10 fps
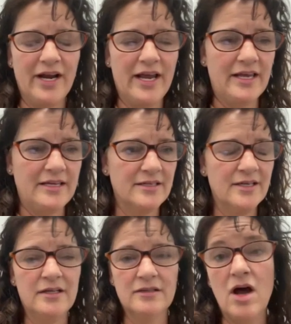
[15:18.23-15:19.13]
And
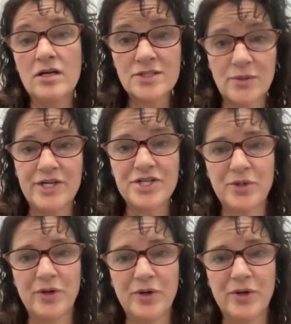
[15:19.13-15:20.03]
long story
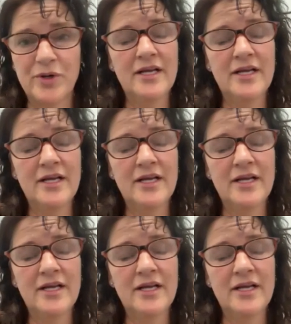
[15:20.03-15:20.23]
short,